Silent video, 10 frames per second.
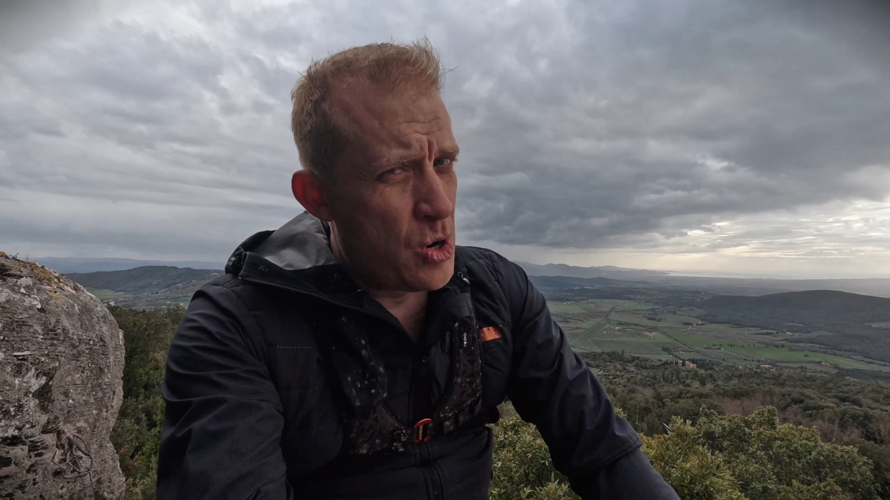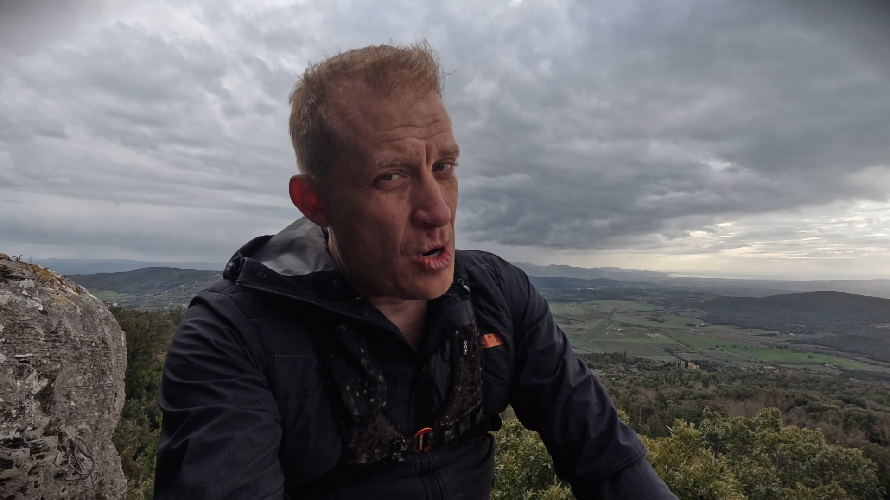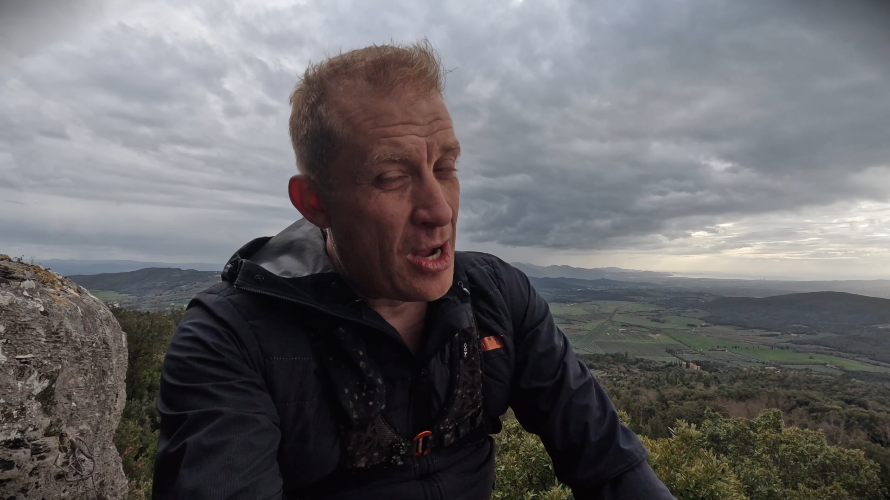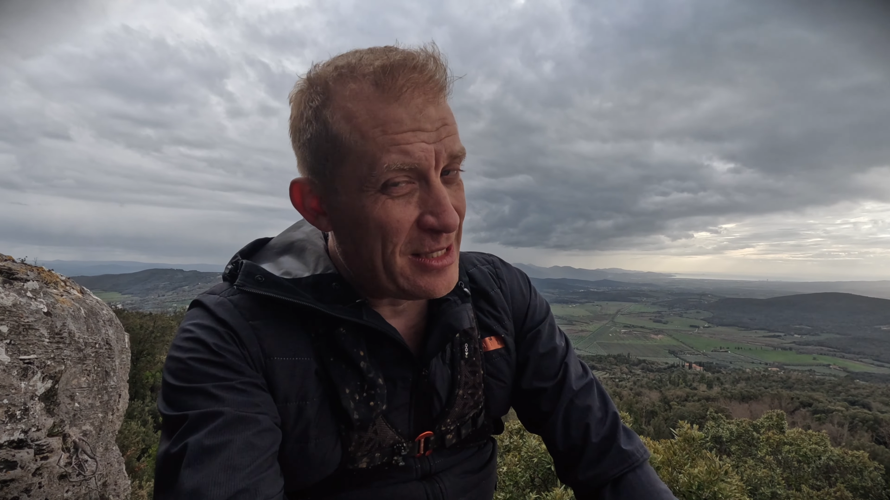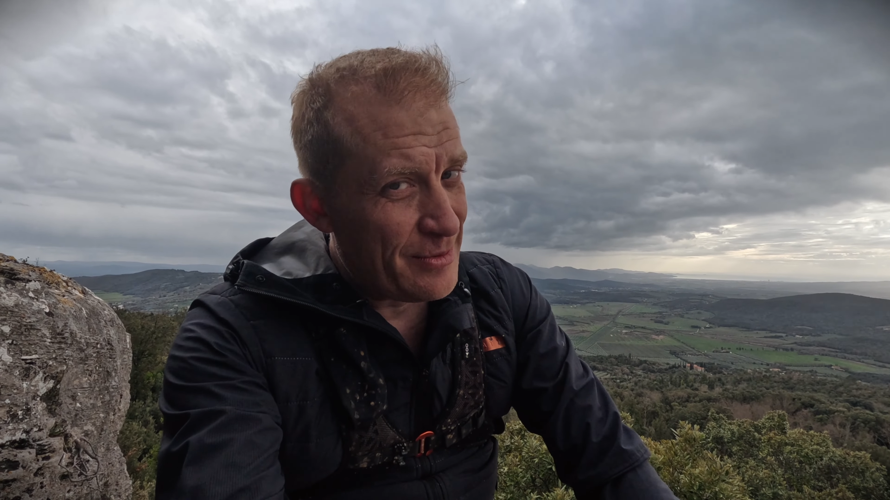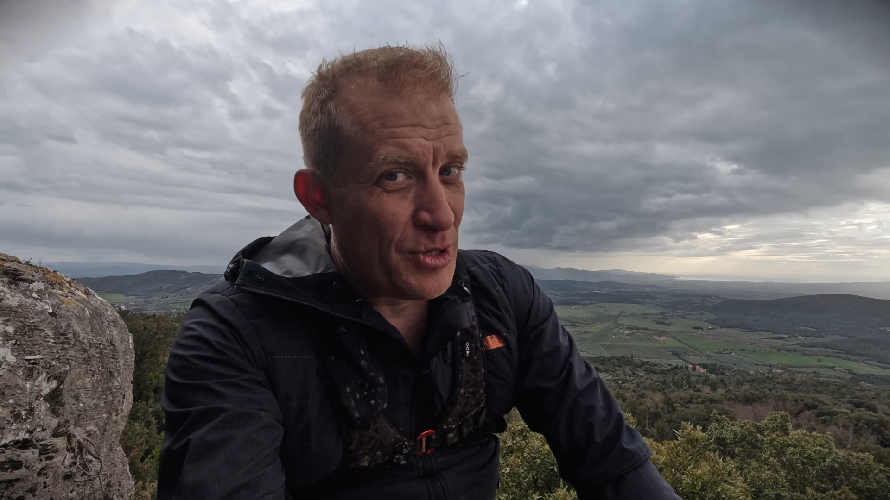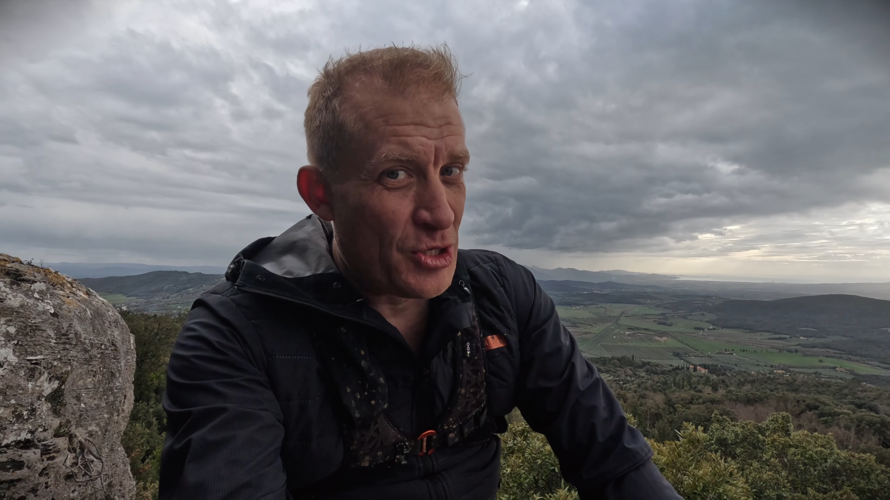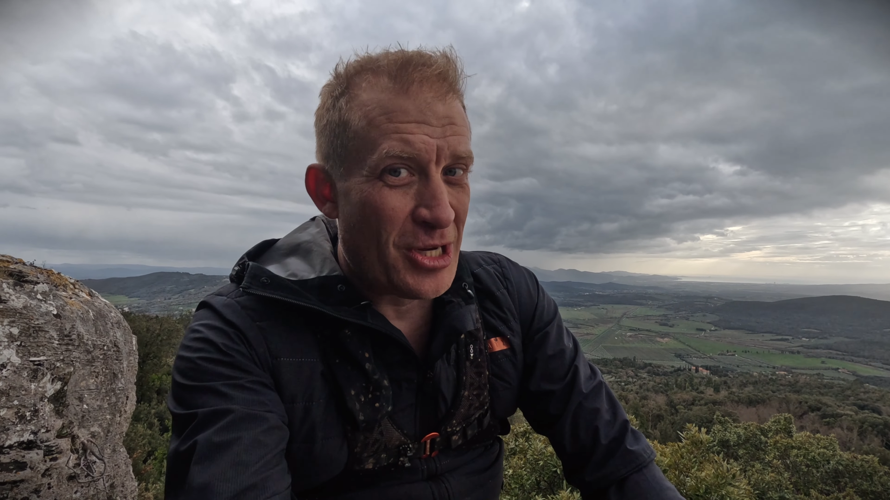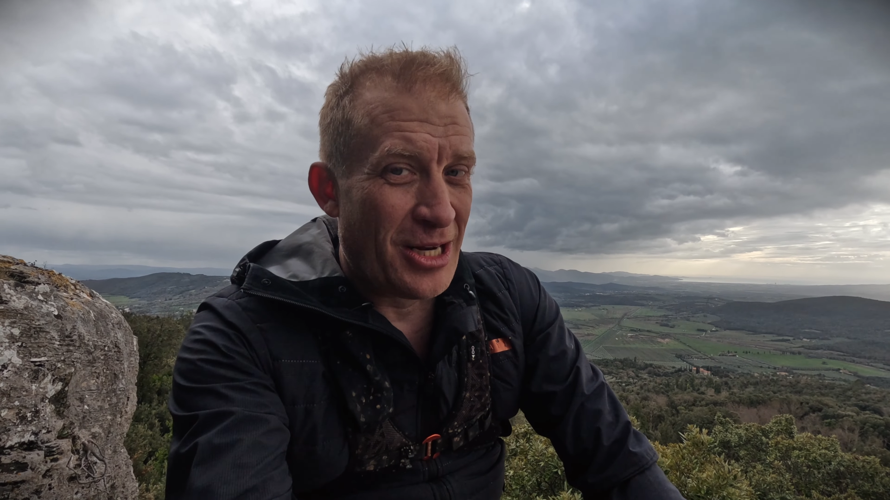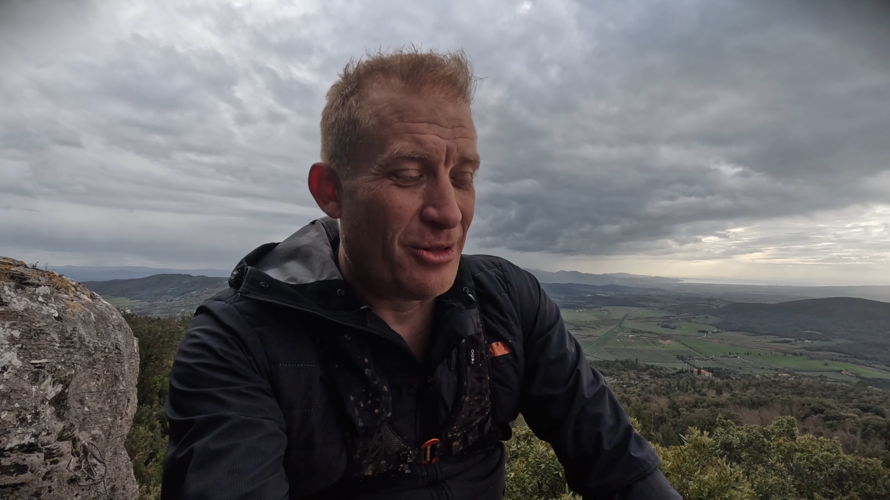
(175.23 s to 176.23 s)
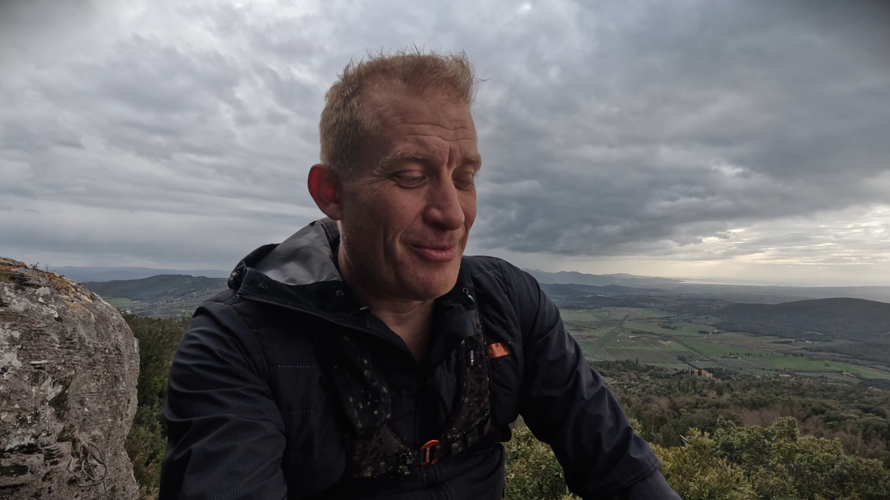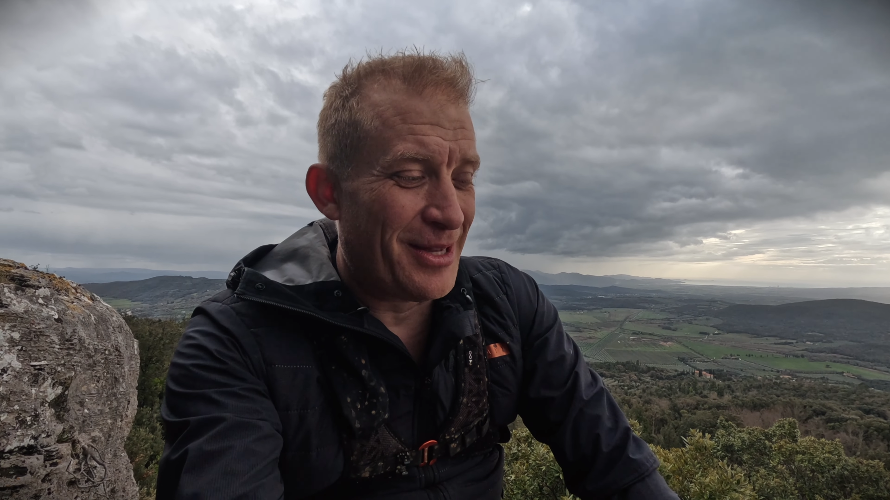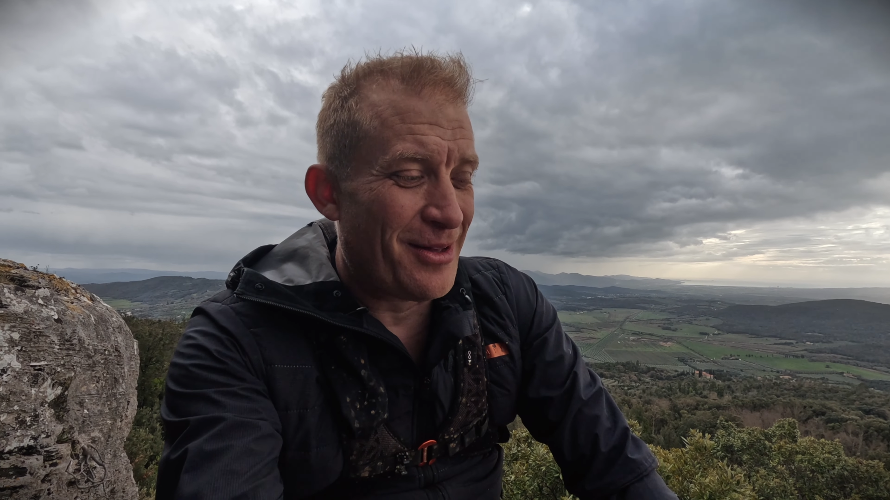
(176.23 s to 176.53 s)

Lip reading: I did push a little bit.